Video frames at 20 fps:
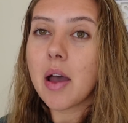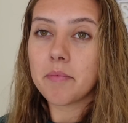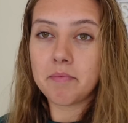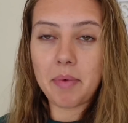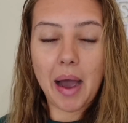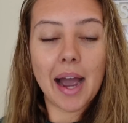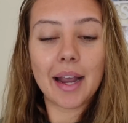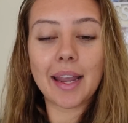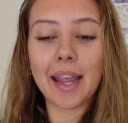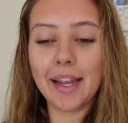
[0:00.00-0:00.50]

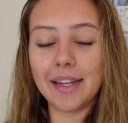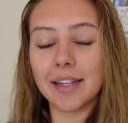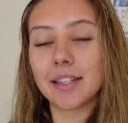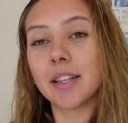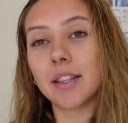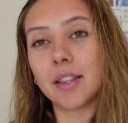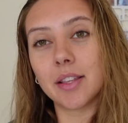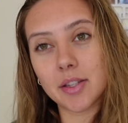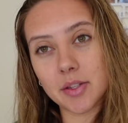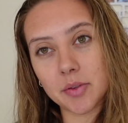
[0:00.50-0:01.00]
back
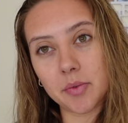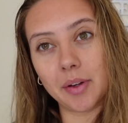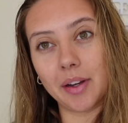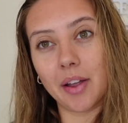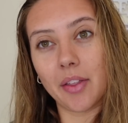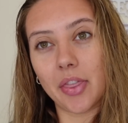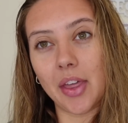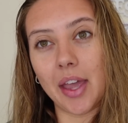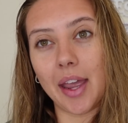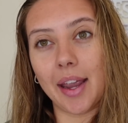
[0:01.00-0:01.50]
into the swing
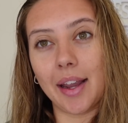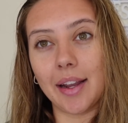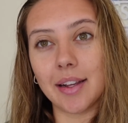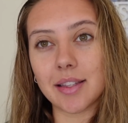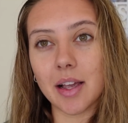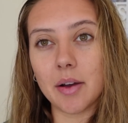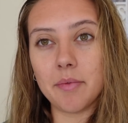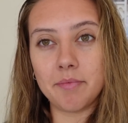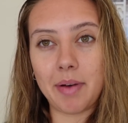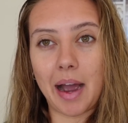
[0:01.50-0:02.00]
of things
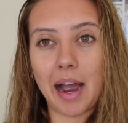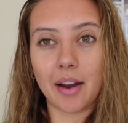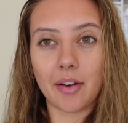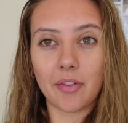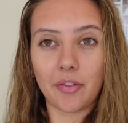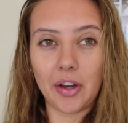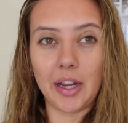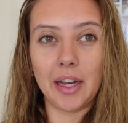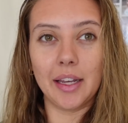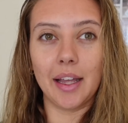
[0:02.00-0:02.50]
and back
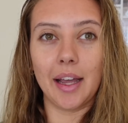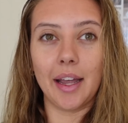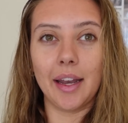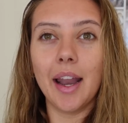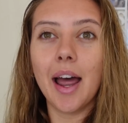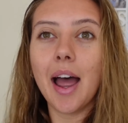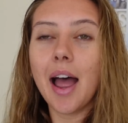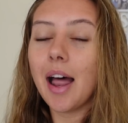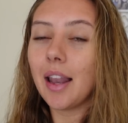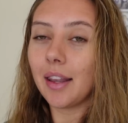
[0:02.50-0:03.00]

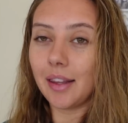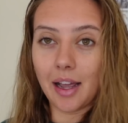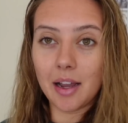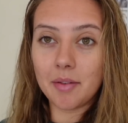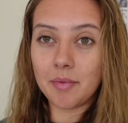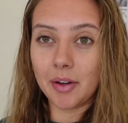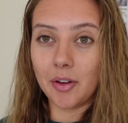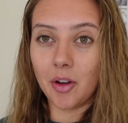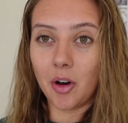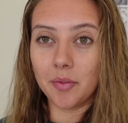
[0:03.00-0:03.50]
feeling like
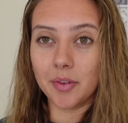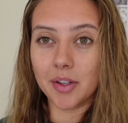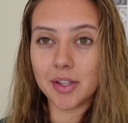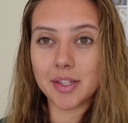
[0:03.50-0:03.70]
my normal